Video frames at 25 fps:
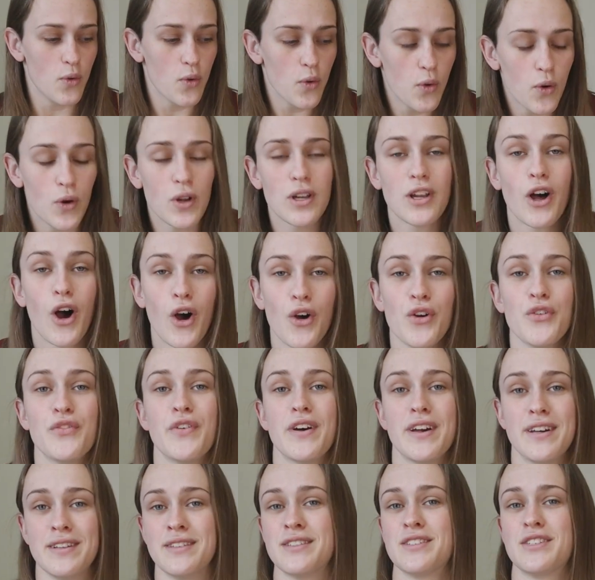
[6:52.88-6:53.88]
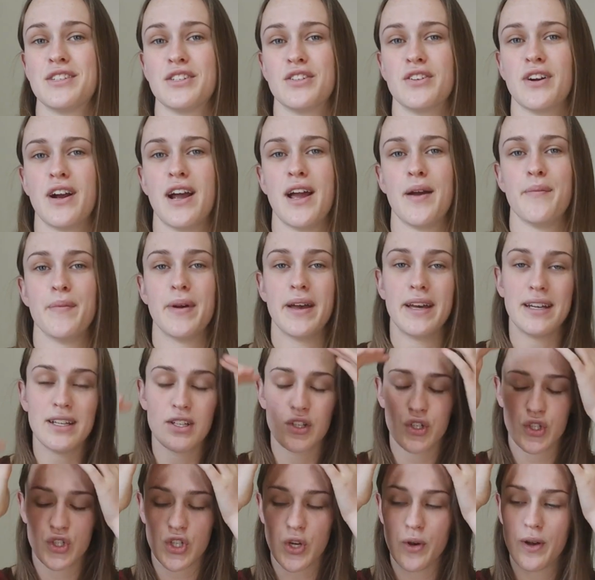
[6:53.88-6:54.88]
All over Instagram, it
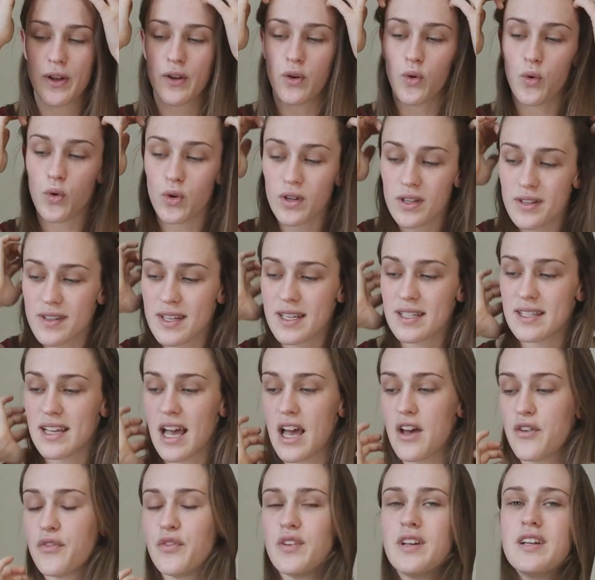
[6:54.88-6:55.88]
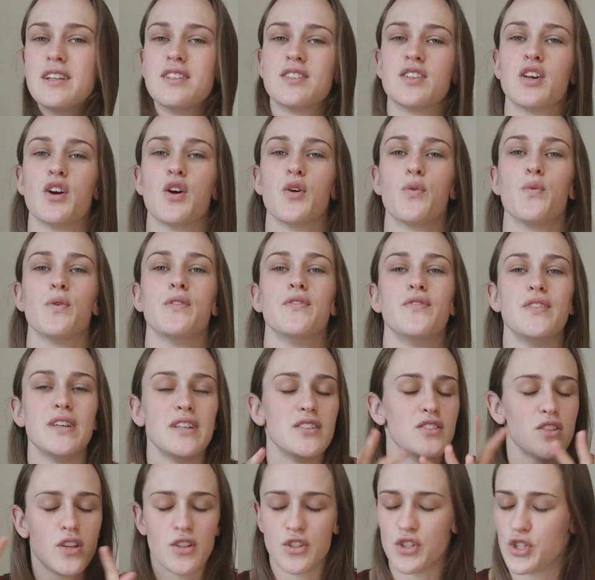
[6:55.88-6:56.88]
is showing all of these athletes with
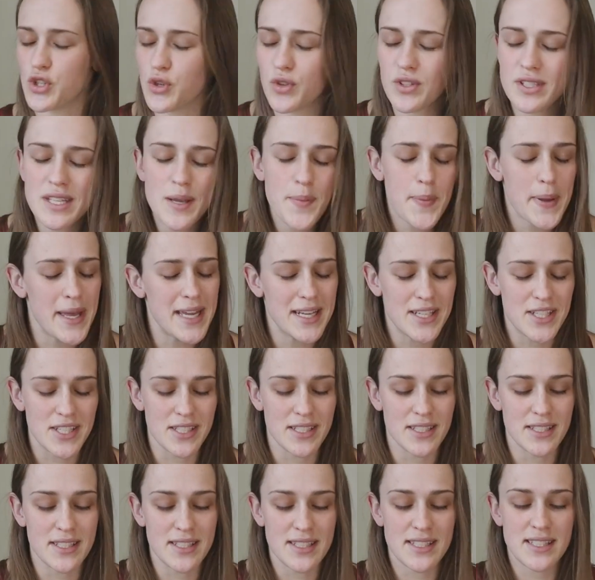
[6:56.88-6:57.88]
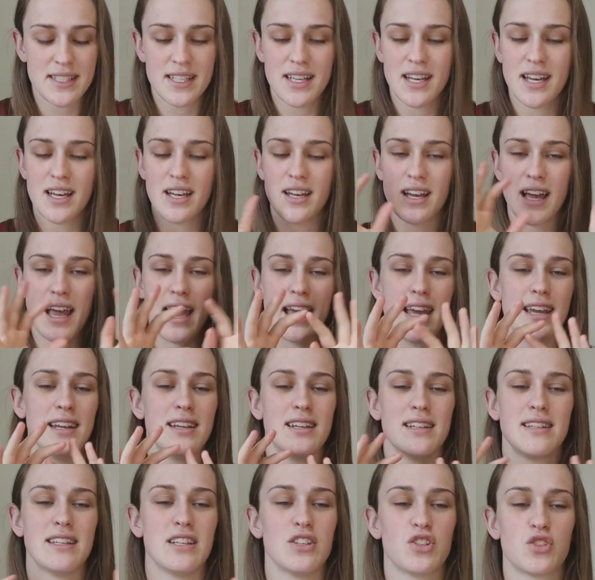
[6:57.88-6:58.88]
these juicy peaches,
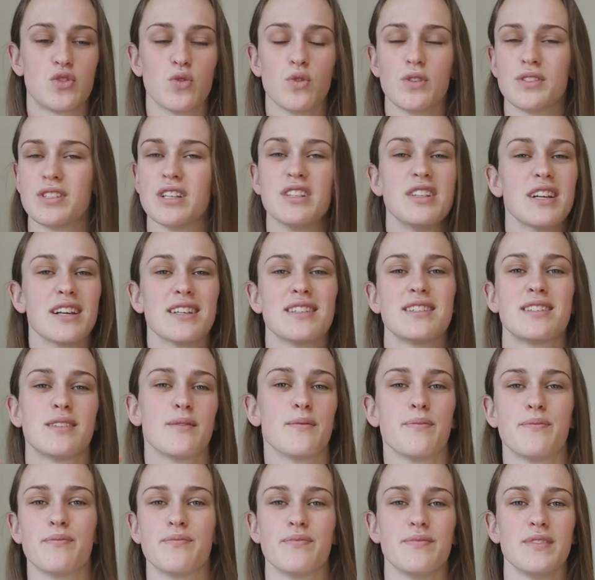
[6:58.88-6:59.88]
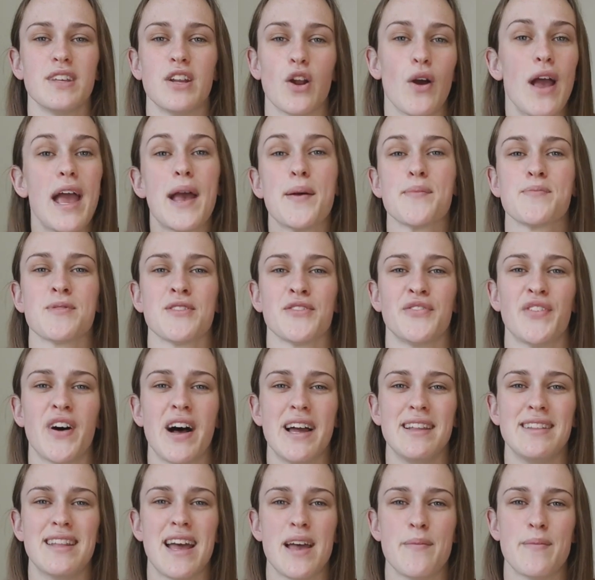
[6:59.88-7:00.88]
and these shorts are just, you know,
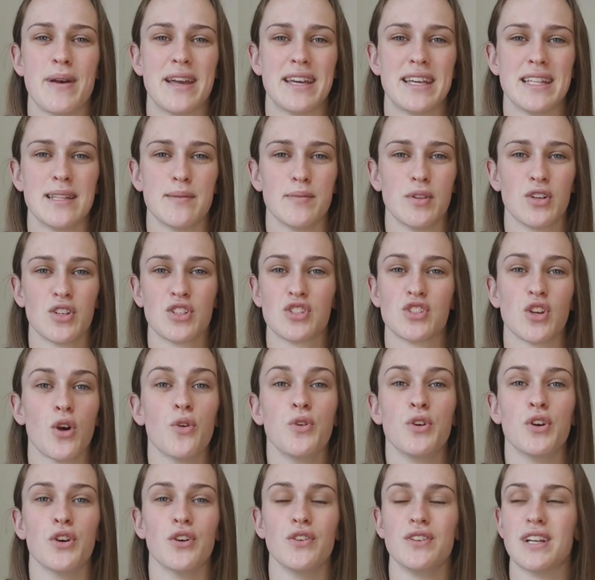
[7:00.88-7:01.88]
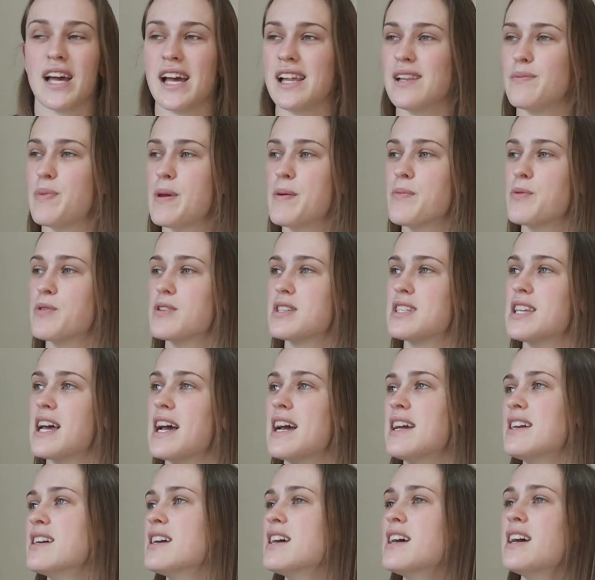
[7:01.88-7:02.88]
amplifying that and making them look so good. And people are
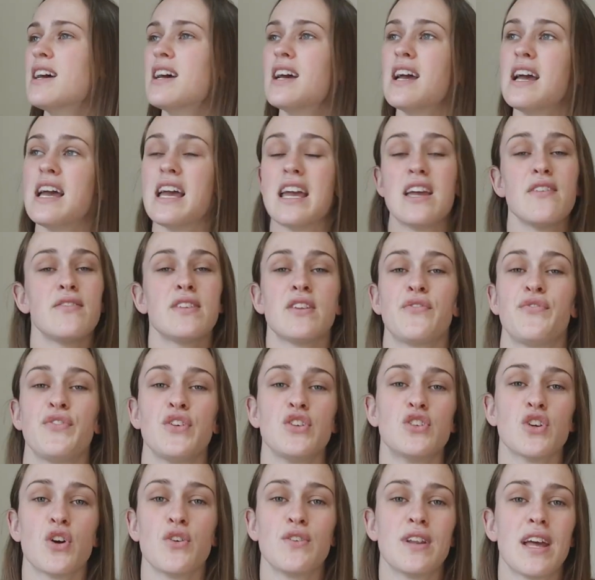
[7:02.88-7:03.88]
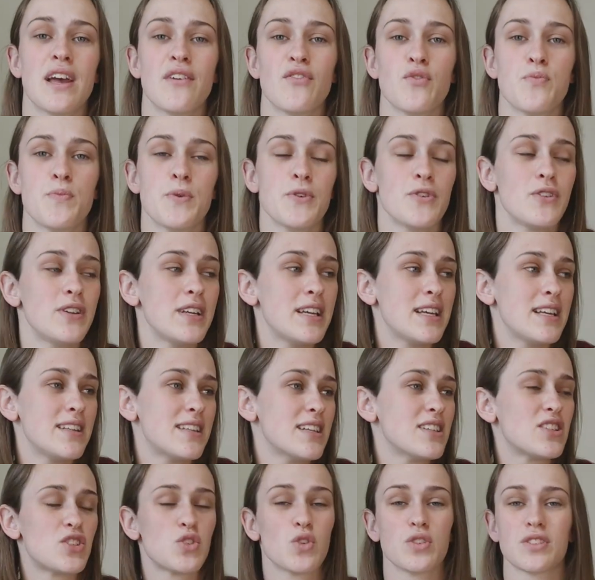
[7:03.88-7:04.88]
saying, even if you don't have a booty,
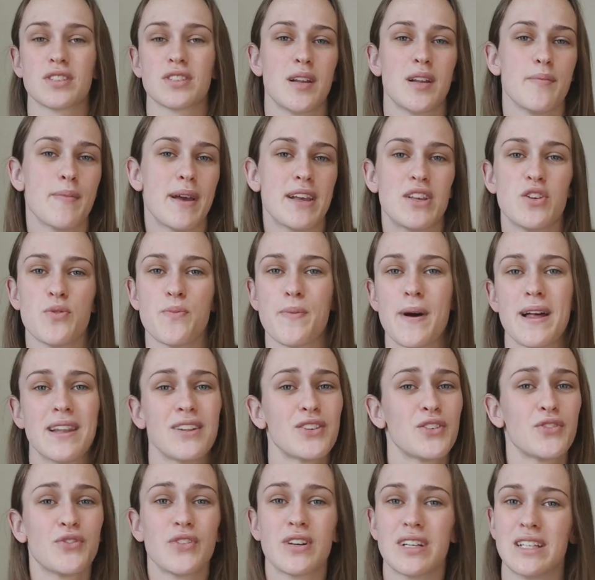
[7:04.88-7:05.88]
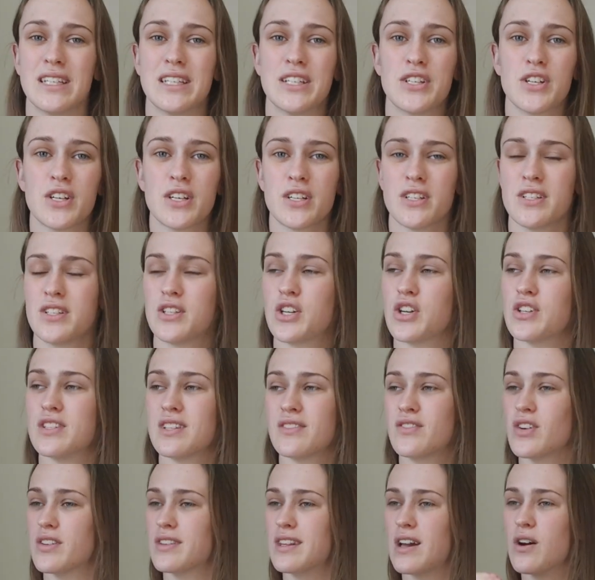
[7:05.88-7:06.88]
these are going to make your butt look really good because
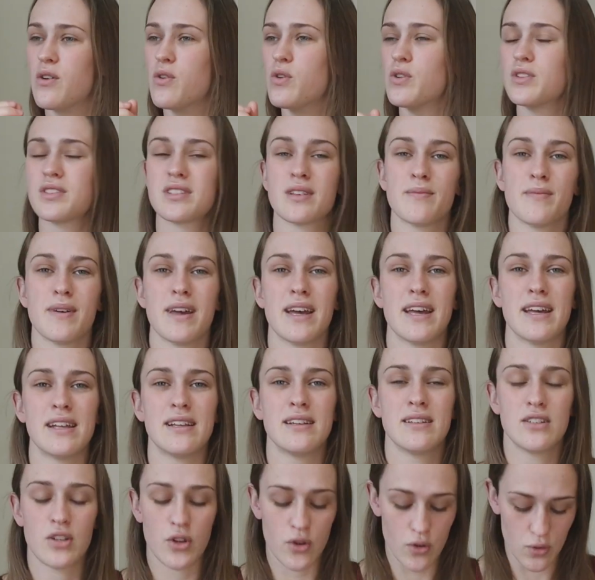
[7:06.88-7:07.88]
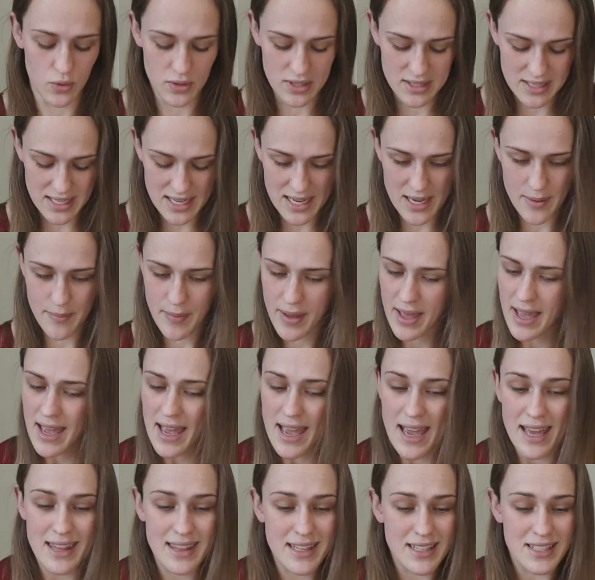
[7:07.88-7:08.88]
they've got that awesome internal seam
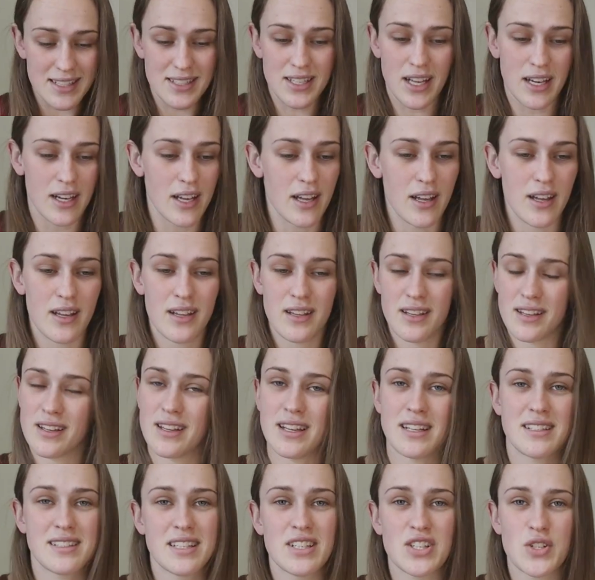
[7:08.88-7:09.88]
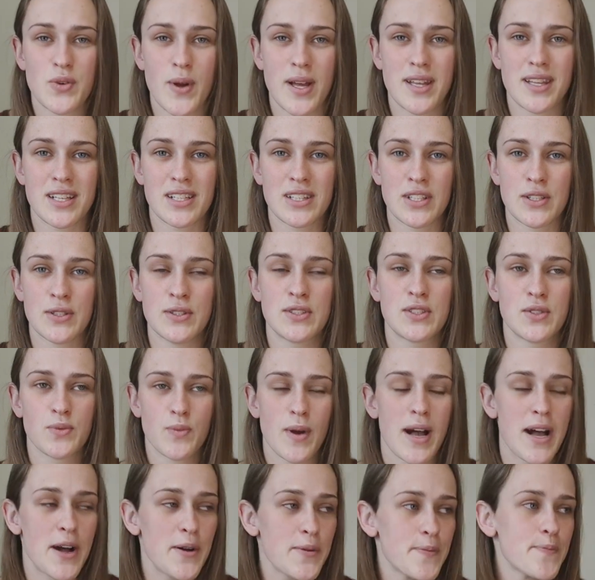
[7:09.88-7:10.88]
and they're just going to accentuate the glutes.
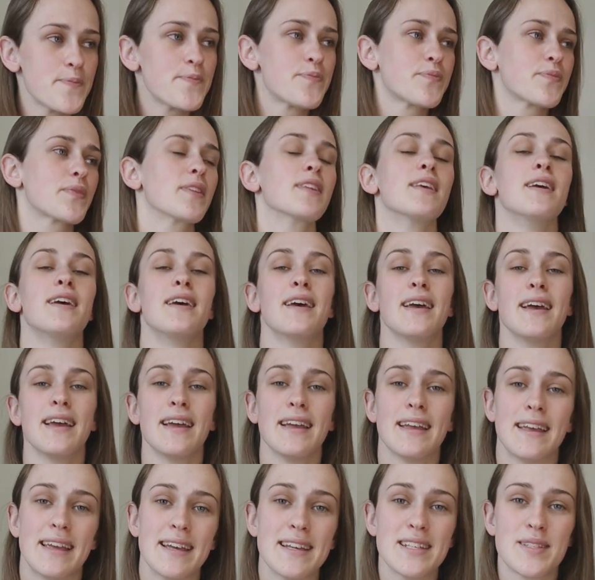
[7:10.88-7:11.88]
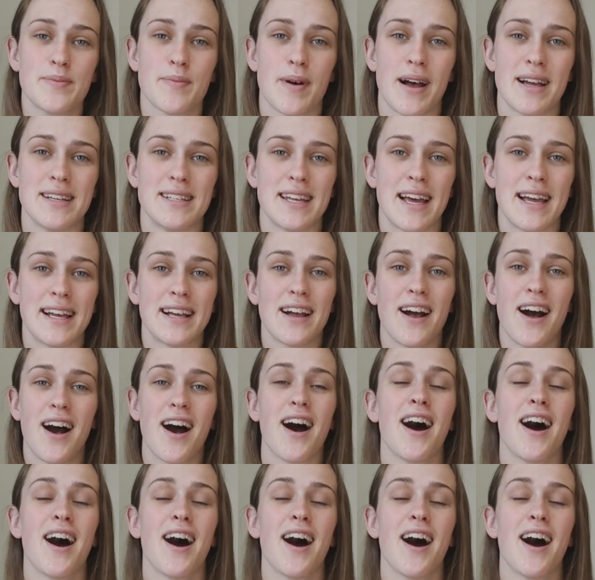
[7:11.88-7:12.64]
Well, here's my take.